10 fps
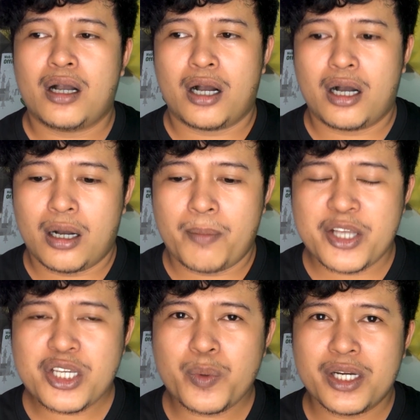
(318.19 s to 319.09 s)

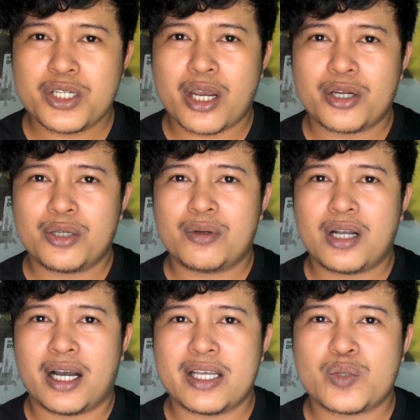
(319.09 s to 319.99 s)
I just want to share you
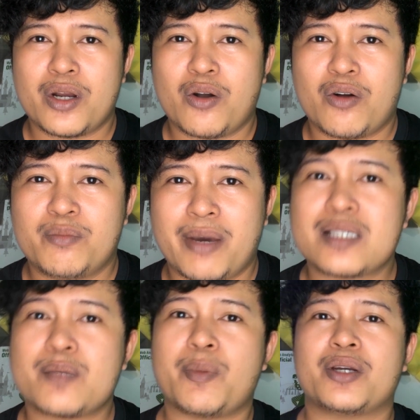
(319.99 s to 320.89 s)
guys one of my
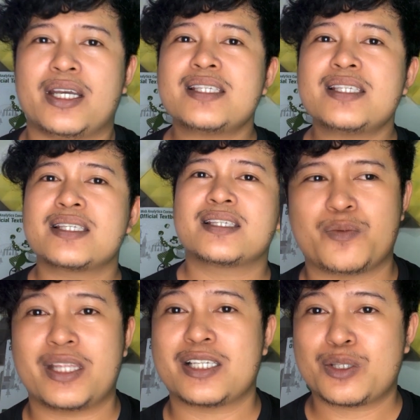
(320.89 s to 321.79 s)
experience
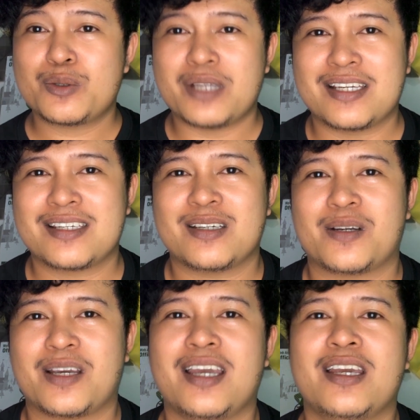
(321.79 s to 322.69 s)
with a student.
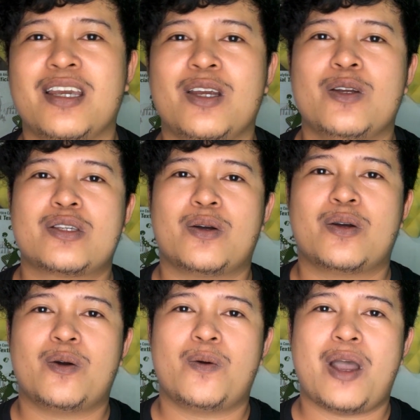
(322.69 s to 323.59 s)
Okay,
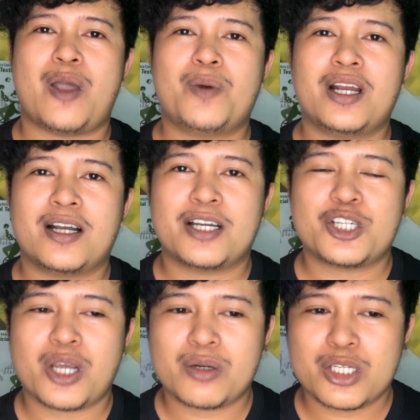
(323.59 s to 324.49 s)
so I want to
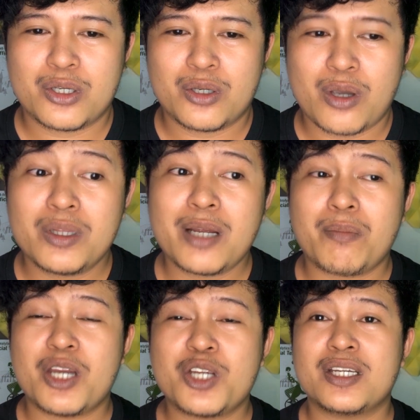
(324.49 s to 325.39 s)
share it to you. I will not
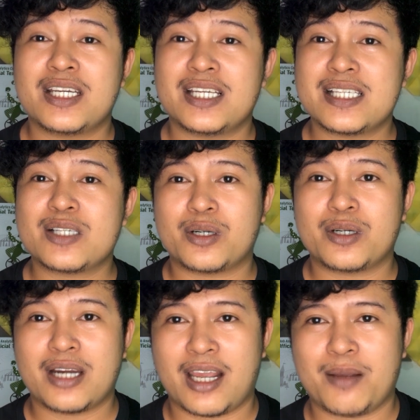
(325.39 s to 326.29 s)
mention his or
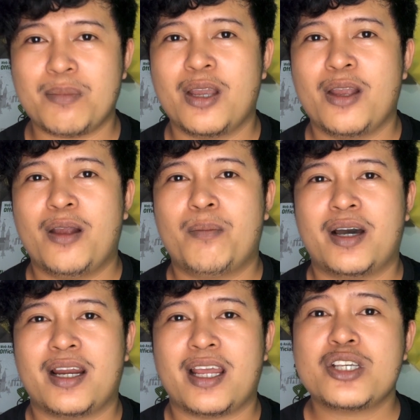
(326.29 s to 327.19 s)
her name,
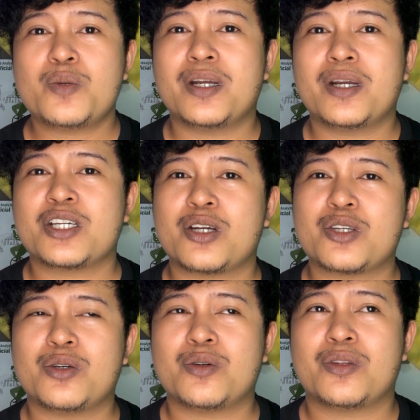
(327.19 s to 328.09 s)
but I just want to share
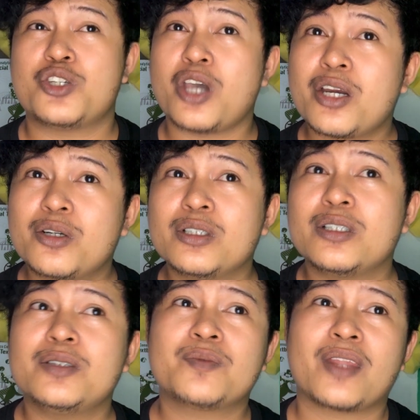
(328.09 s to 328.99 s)
to you the
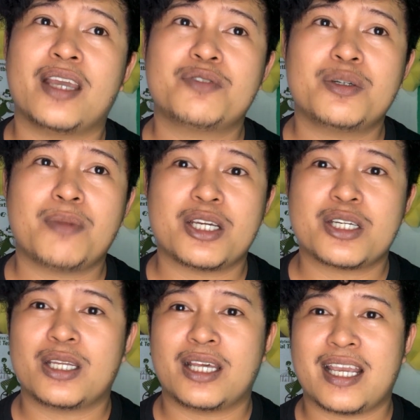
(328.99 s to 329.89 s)
general
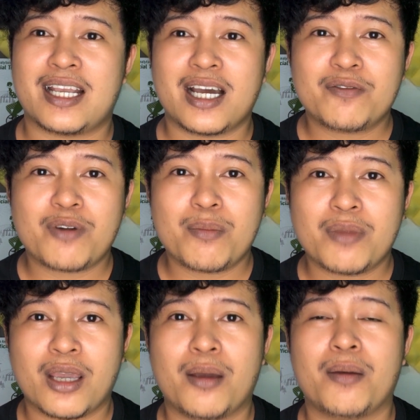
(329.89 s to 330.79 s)
information that I got from
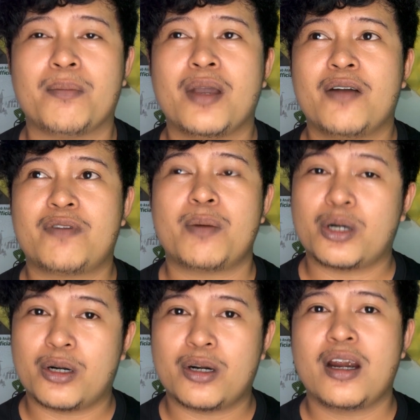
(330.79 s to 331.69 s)

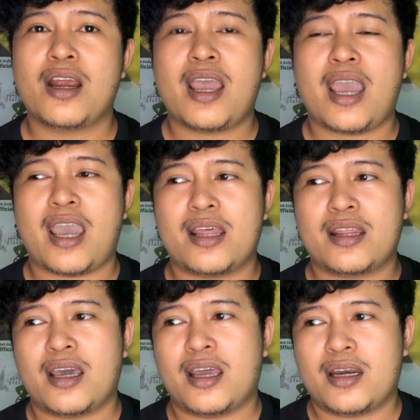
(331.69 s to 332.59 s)
her,
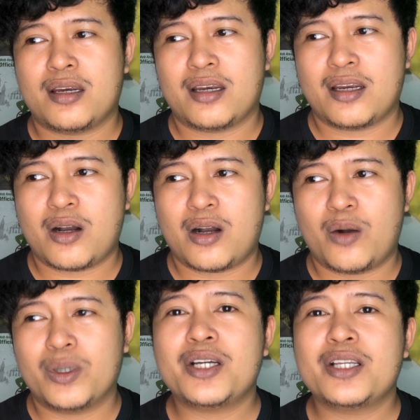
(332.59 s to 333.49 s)
and then
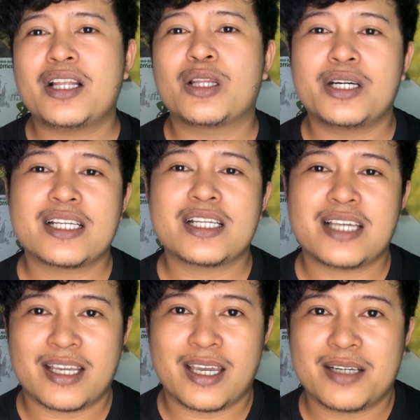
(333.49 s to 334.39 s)
what are the learnings
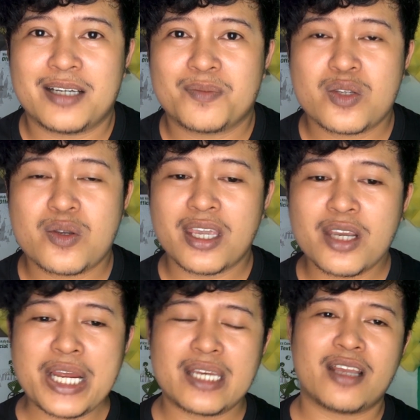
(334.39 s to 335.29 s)
that I get. So
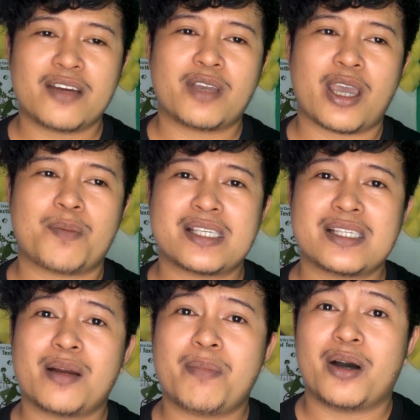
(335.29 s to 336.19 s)
here at Nativecamp, it's
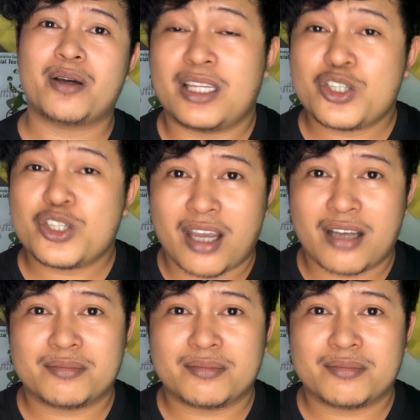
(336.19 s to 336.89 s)
not about teaching.